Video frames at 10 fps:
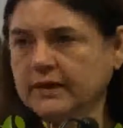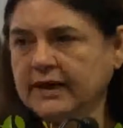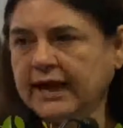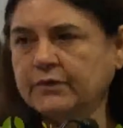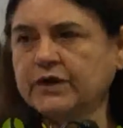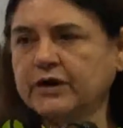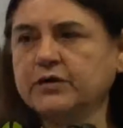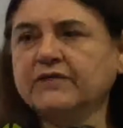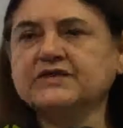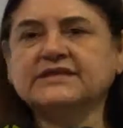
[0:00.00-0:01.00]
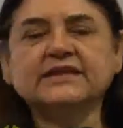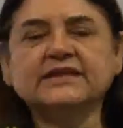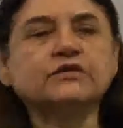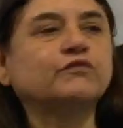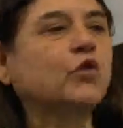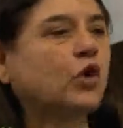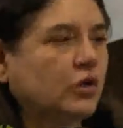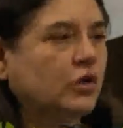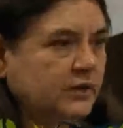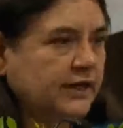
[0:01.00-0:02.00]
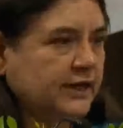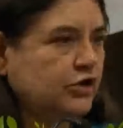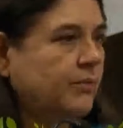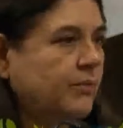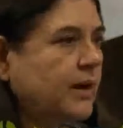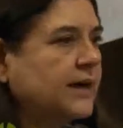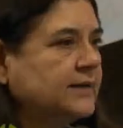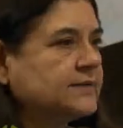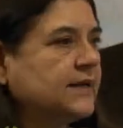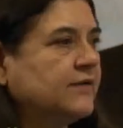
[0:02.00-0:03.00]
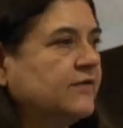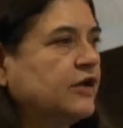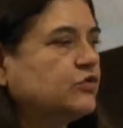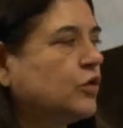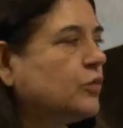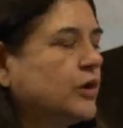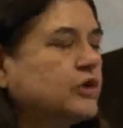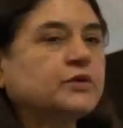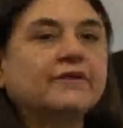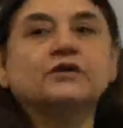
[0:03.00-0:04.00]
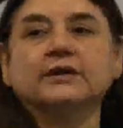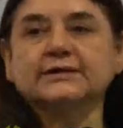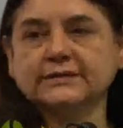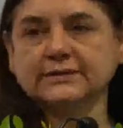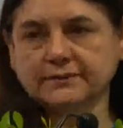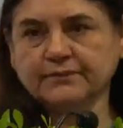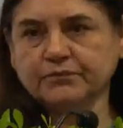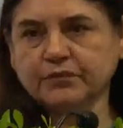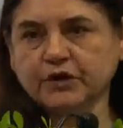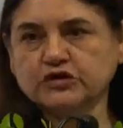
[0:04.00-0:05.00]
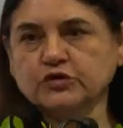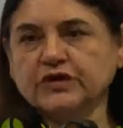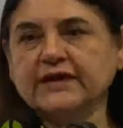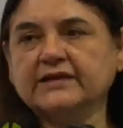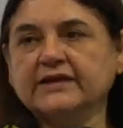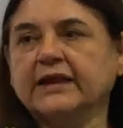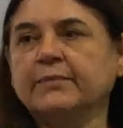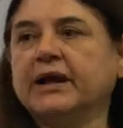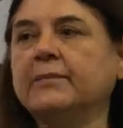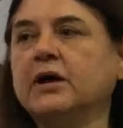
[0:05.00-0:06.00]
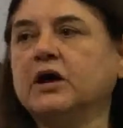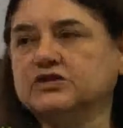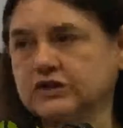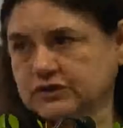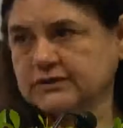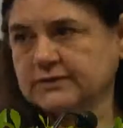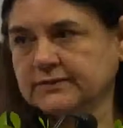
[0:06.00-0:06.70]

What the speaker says: And when you have a state of war in your mind, then you don't want to have girls because you think that they become hostages.